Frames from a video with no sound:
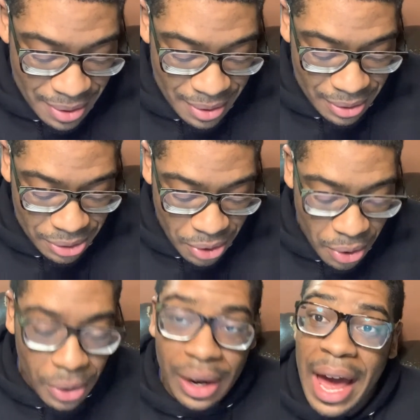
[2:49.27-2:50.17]

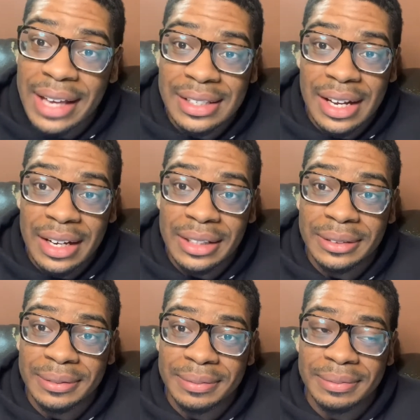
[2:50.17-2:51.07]
So last
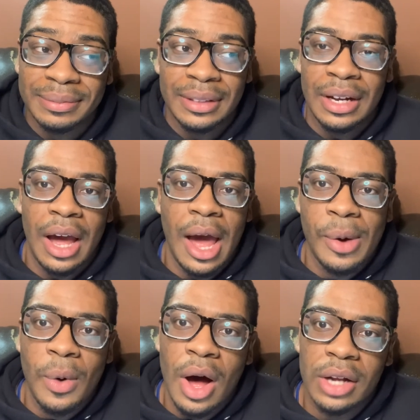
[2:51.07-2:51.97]
night, I
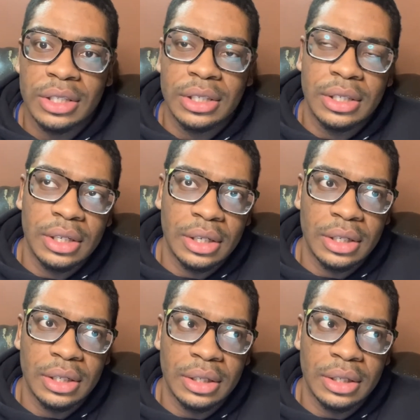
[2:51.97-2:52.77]
watched the